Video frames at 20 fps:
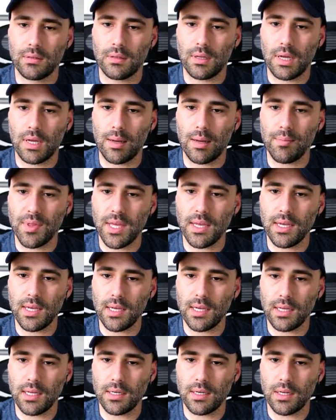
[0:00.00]
I'm
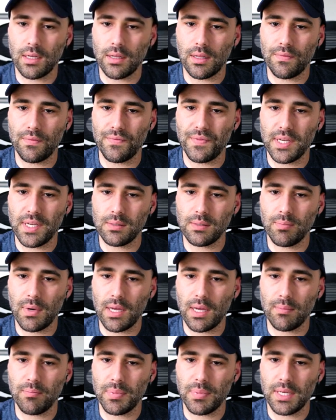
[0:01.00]
thinking this
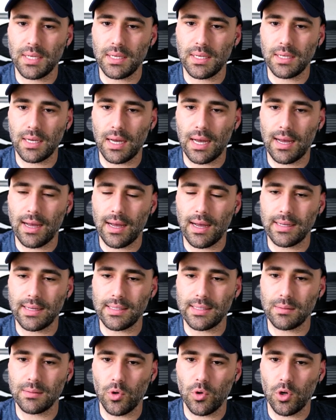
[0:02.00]
might be a
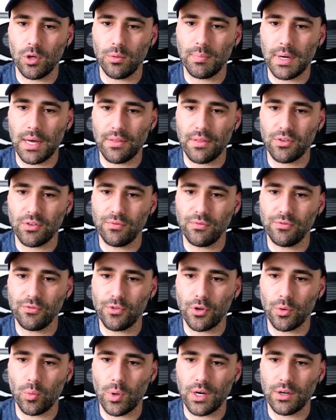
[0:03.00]
small bathroom
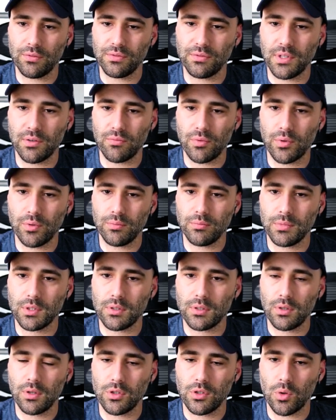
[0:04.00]
for one of the
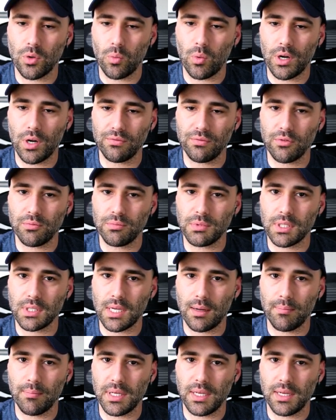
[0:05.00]
rooms, so one of the rooms
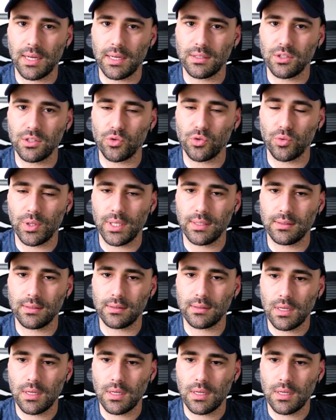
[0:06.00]
can be en suite,